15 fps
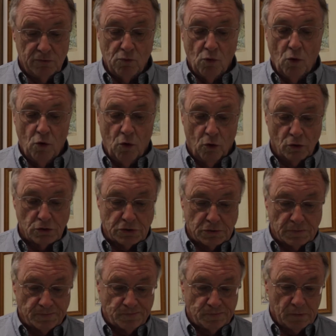
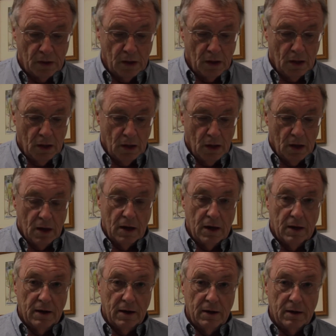warhorse.
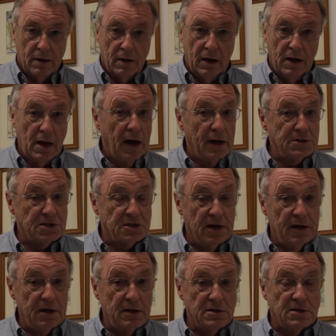In our
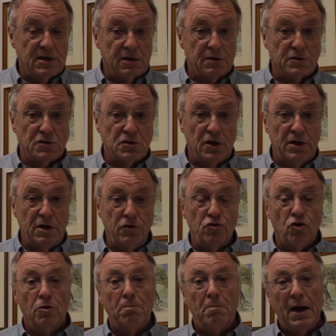state, in South Australia,
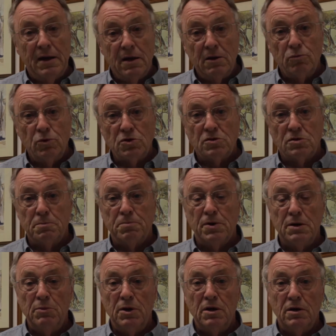John Bannon was the
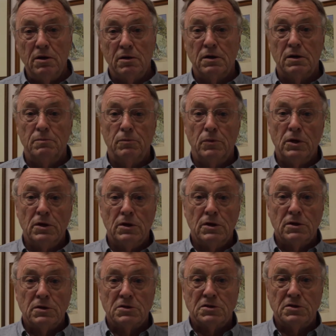Premier,
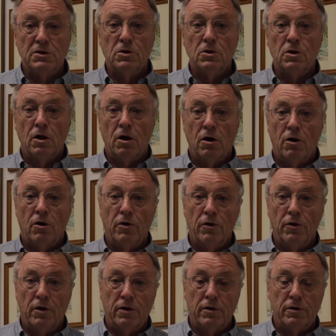still
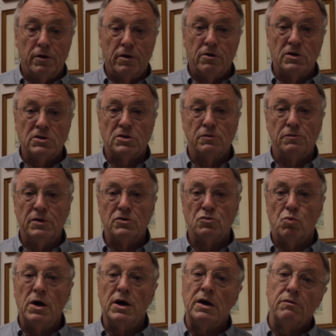on the crest of his
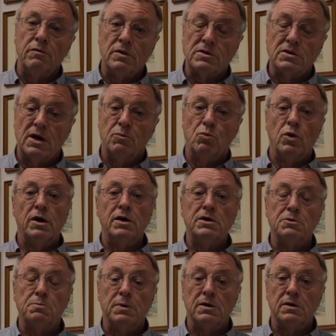wave in some
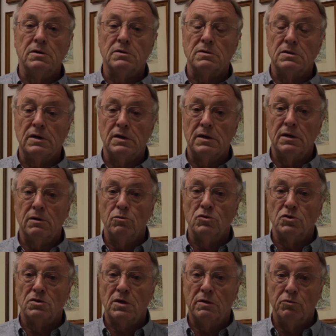ways, because it
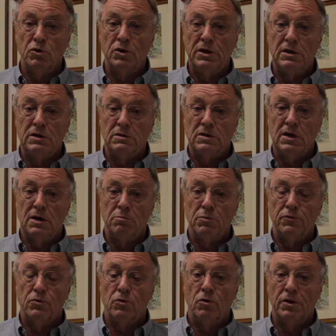was several years yet
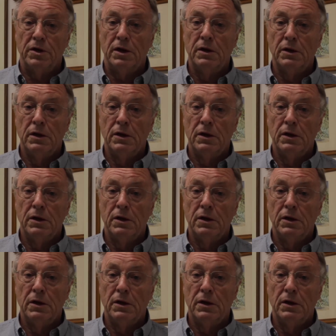before the